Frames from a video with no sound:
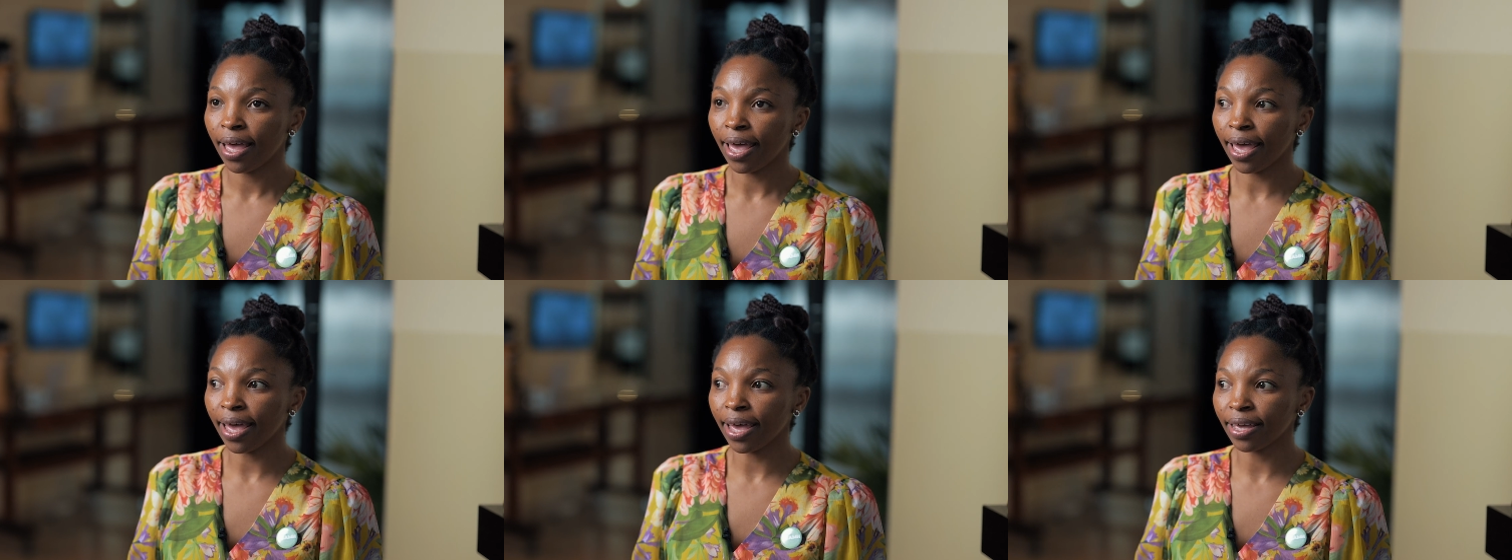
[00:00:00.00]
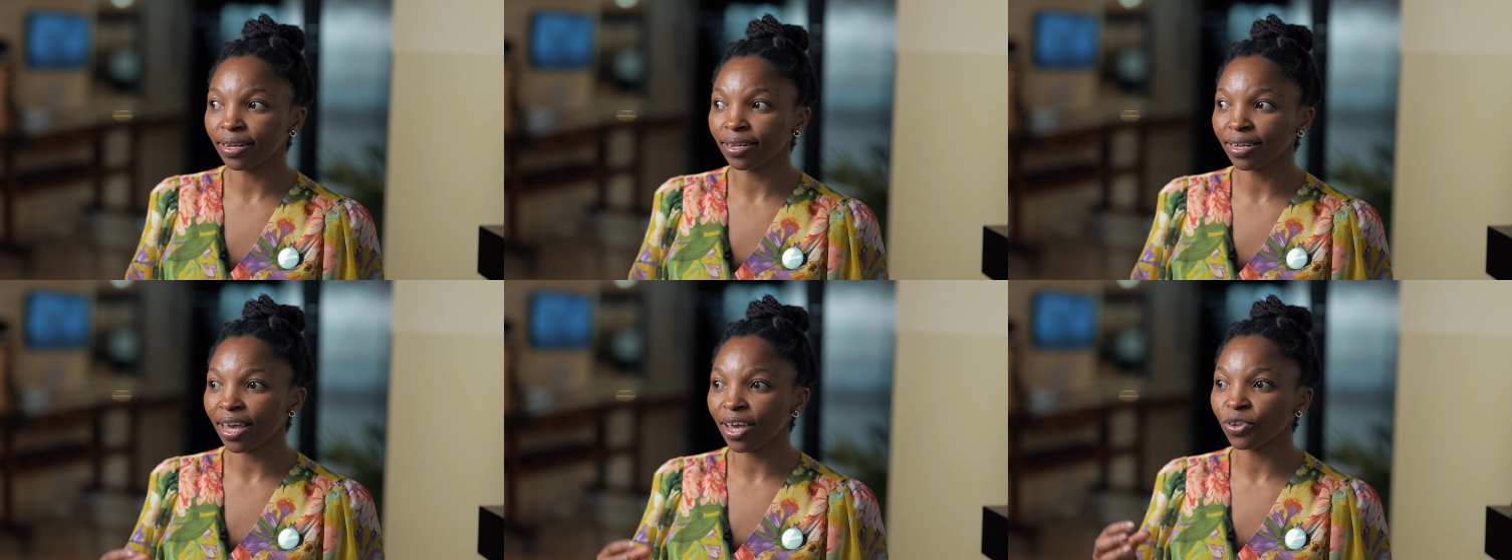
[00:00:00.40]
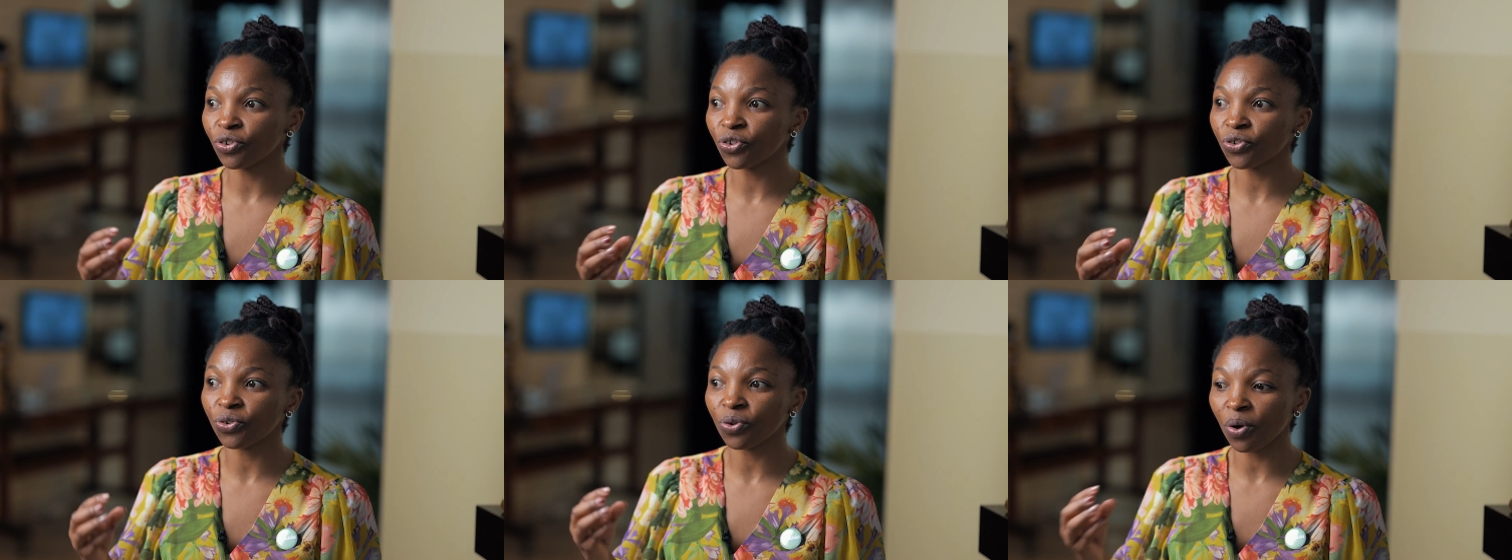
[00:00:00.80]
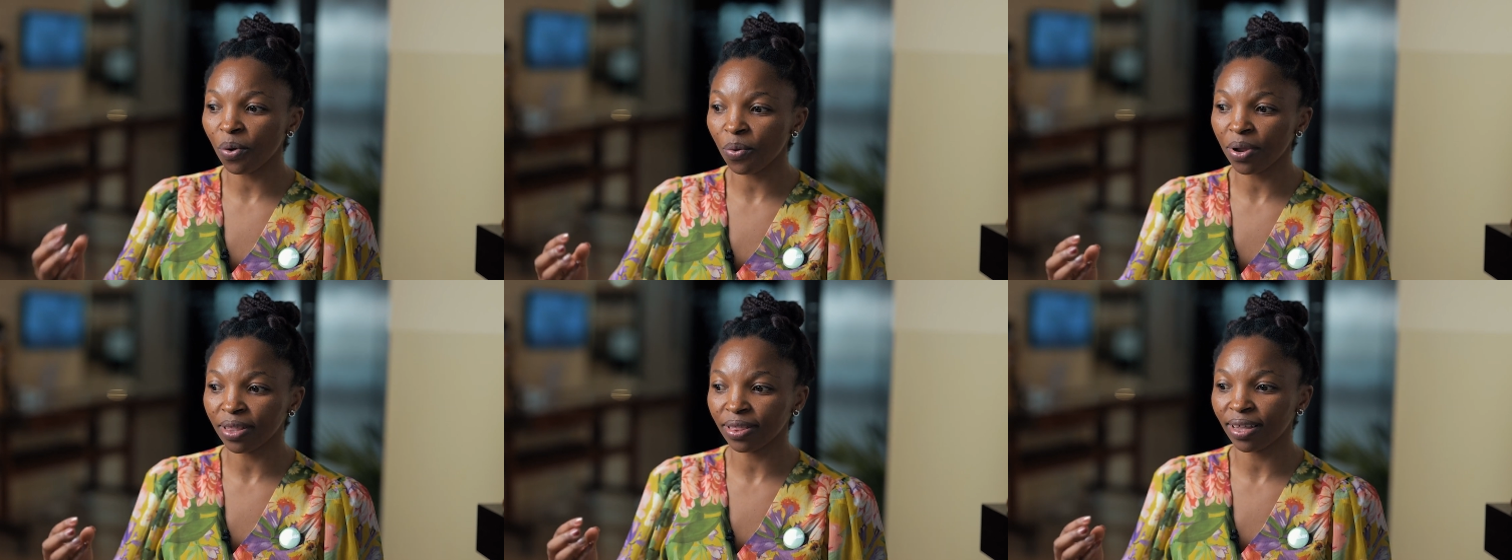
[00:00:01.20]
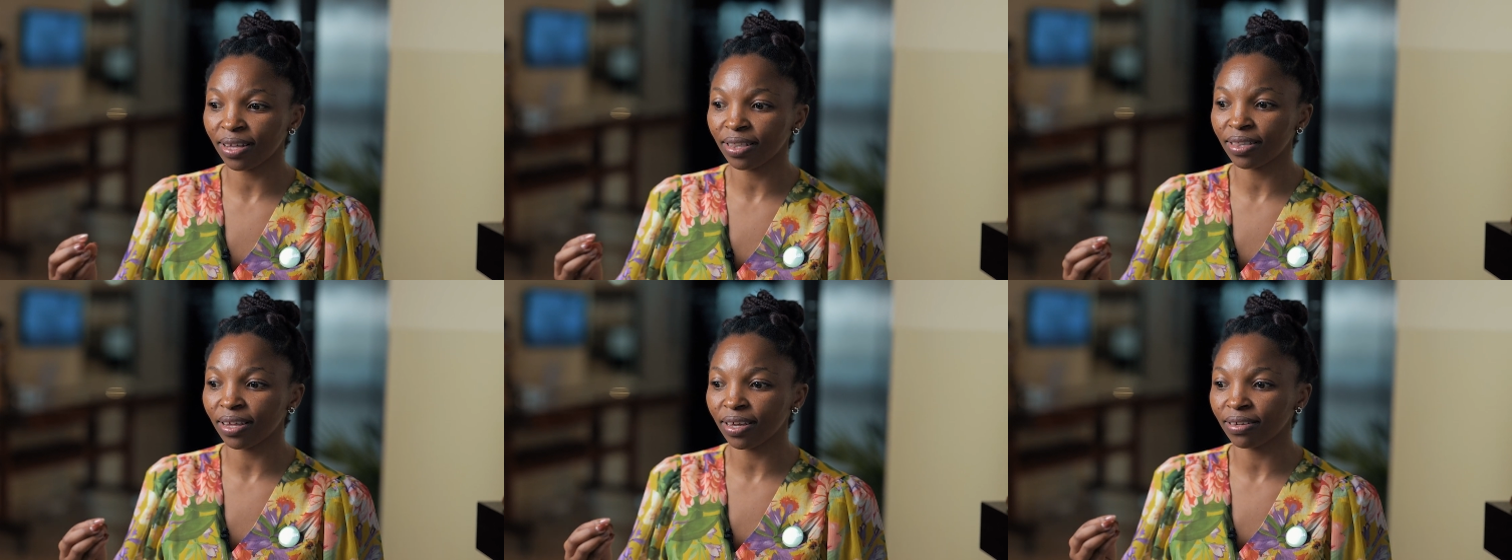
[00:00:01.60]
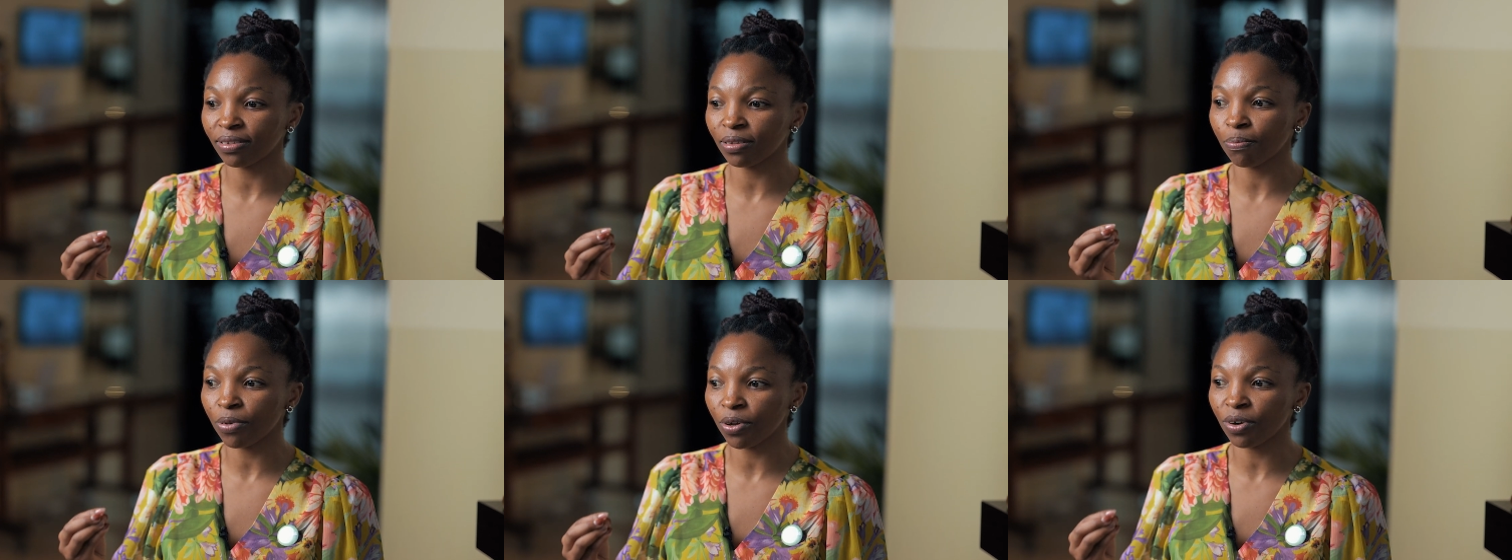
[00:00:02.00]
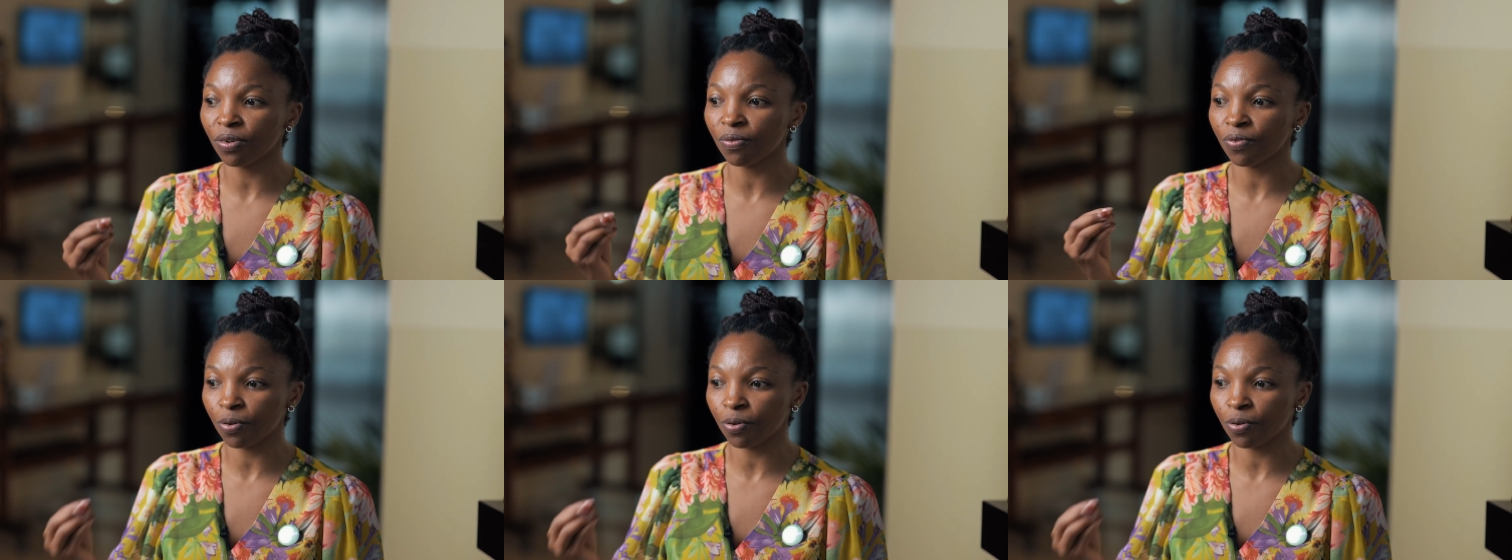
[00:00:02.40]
and ensuring that there is a bit of